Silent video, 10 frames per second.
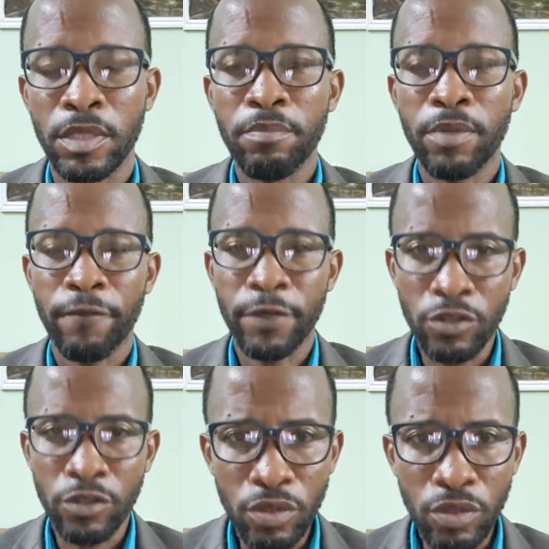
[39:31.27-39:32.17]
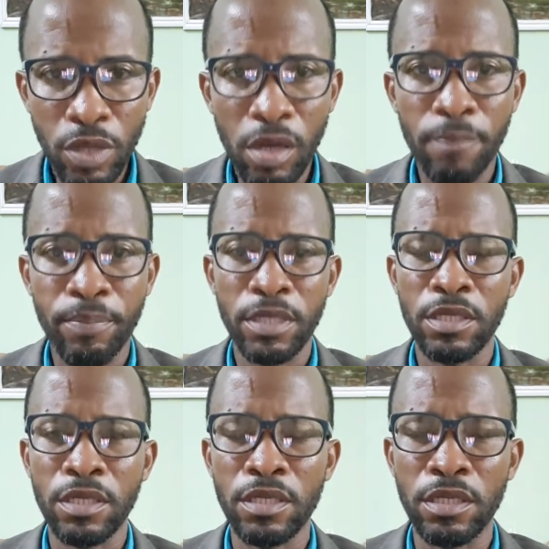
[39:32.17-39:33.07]
But for too long, our
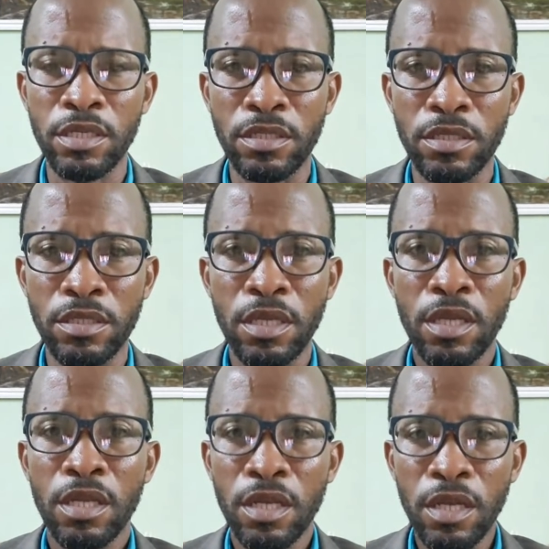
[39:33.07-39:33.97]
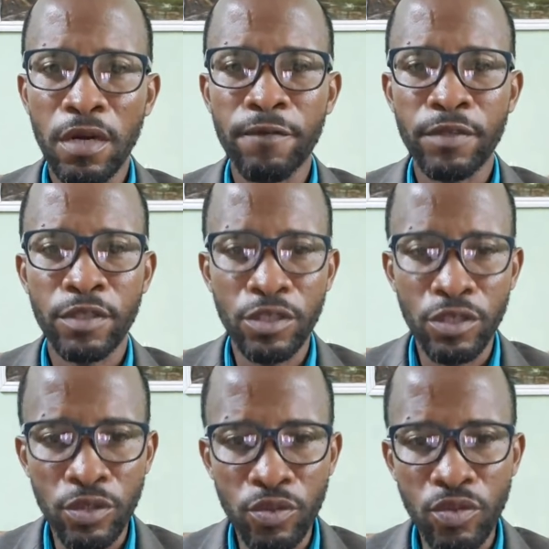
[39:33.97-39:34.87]
political leaders